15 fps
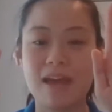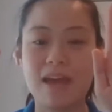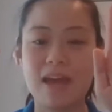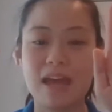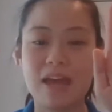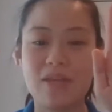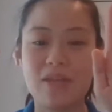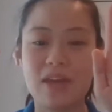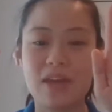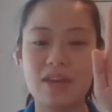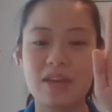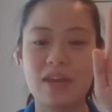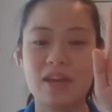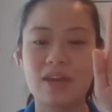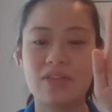And then
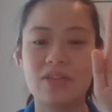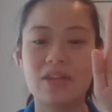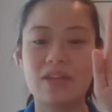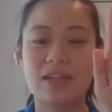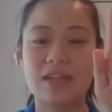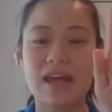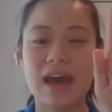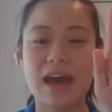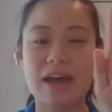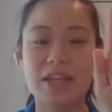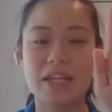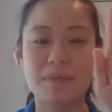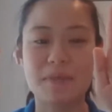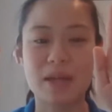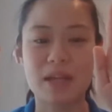the last
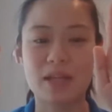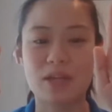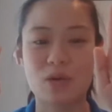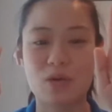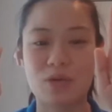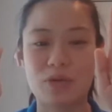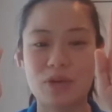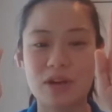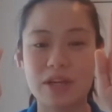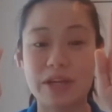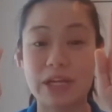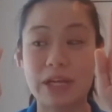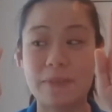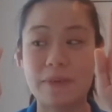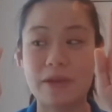space over,
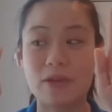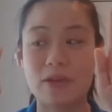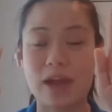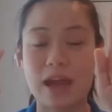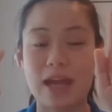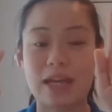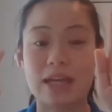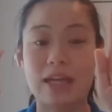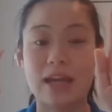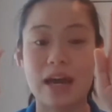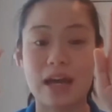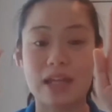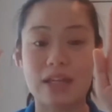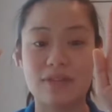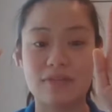keeping your hand
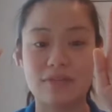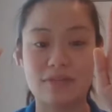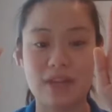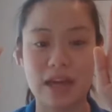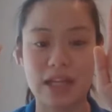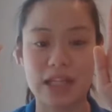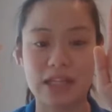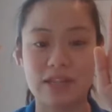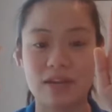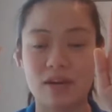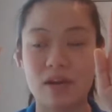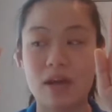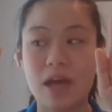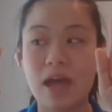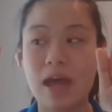nice and flat still,
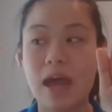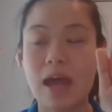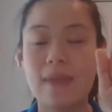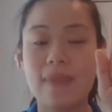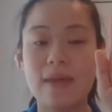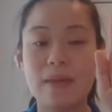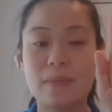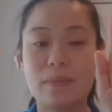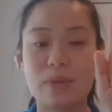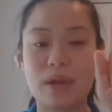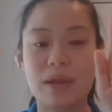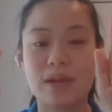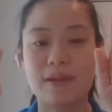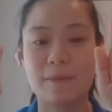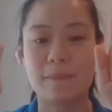and then
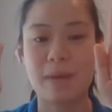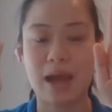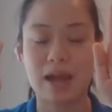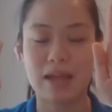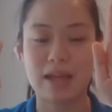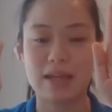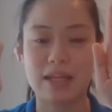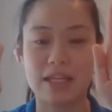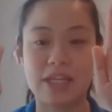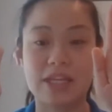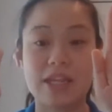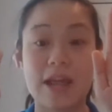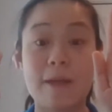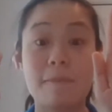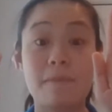bring it back in.
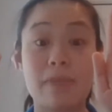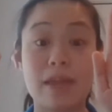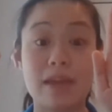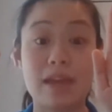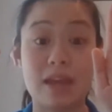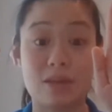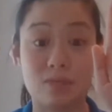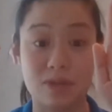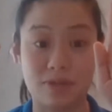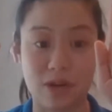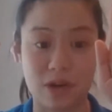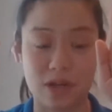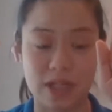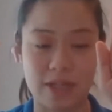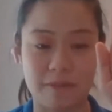Same thing in
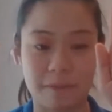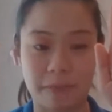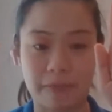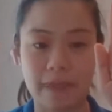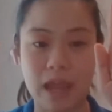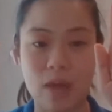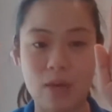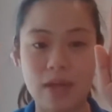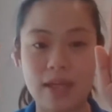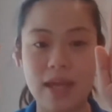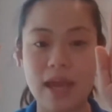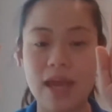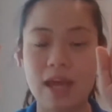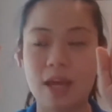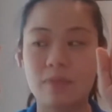reverse. Now,
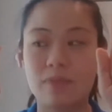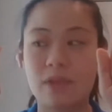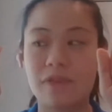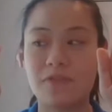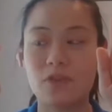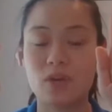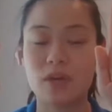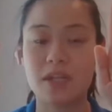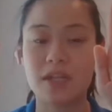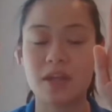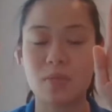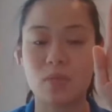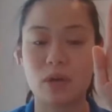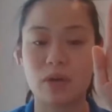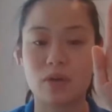again, if you're
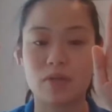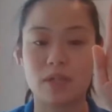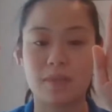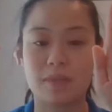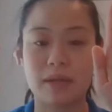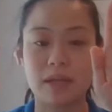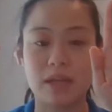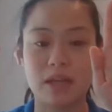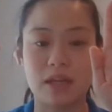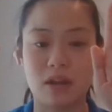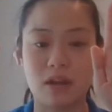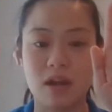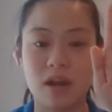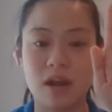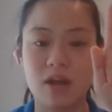someone who's been here
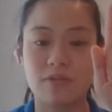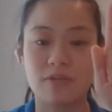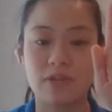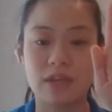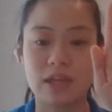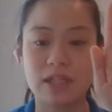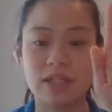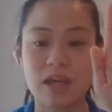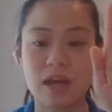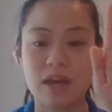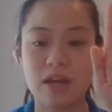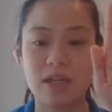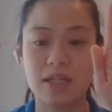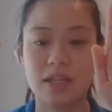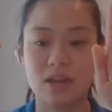for the entire
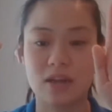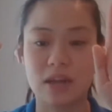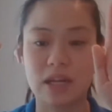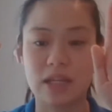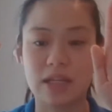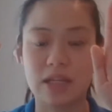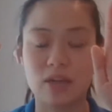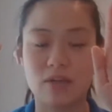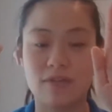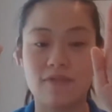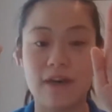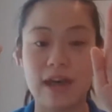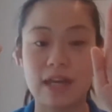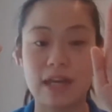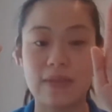series and you're
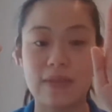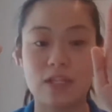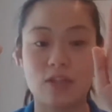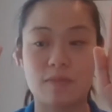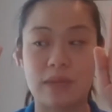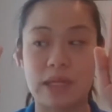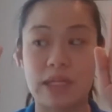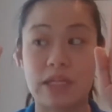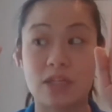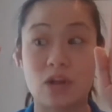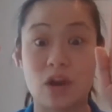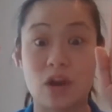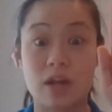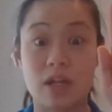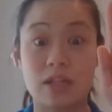finding this to be
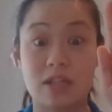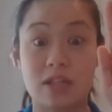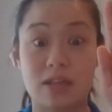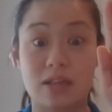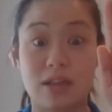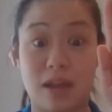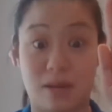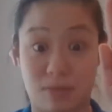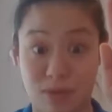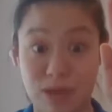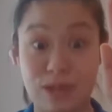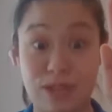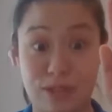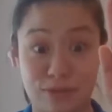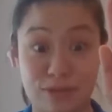starting to get
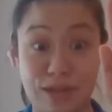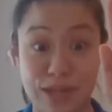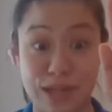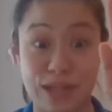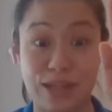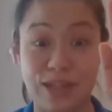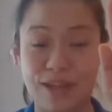relatively easy,